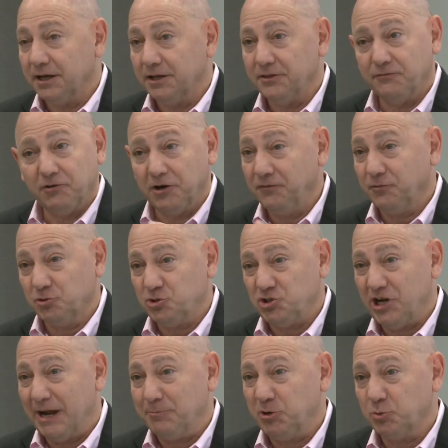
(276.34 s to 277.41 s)
The very first
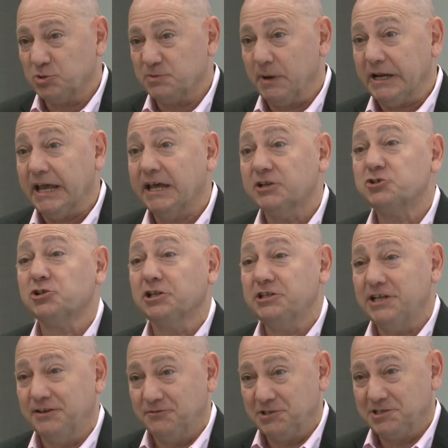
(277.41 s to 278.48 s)
chapter was about Angela
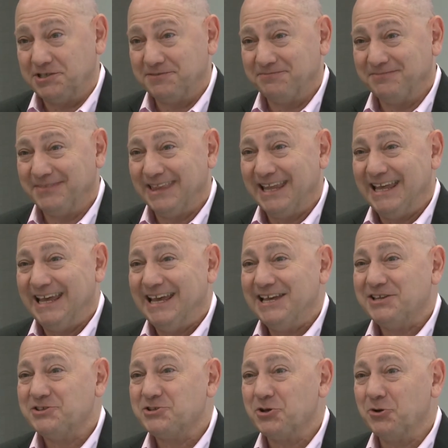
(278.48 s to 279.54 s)
Davis.
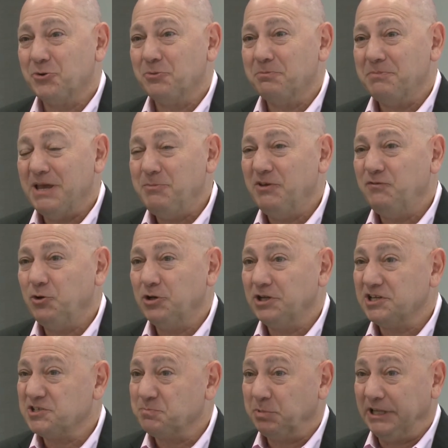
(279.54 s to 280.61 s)
So maybe if you could
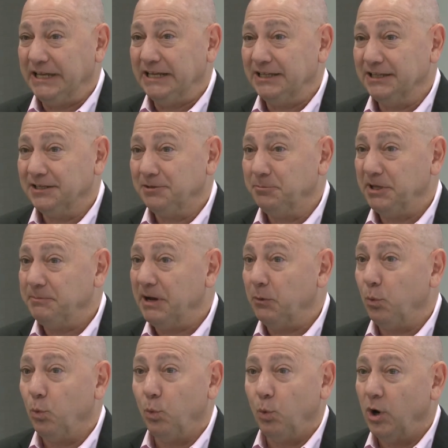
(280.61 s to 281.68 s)
explain a little bit
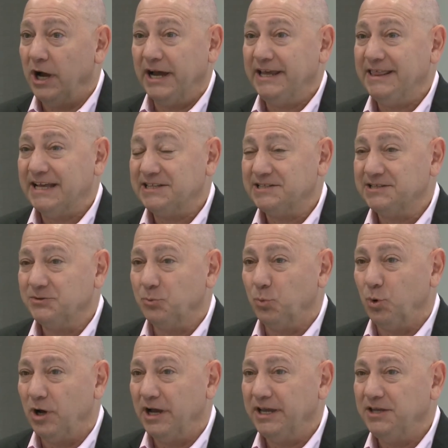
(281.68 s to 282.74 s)
about why that's
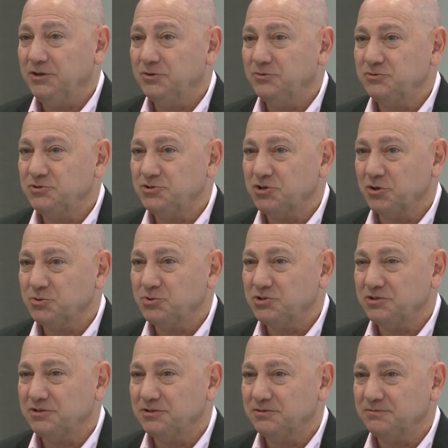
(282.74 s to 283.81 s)
why you chose
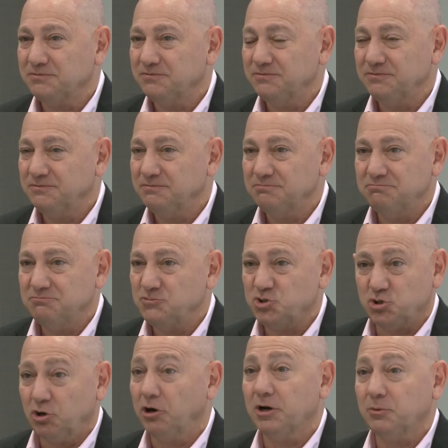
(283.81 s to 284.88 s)
to
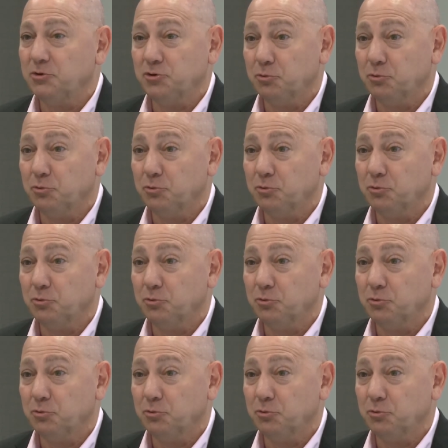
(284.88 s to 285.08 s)
start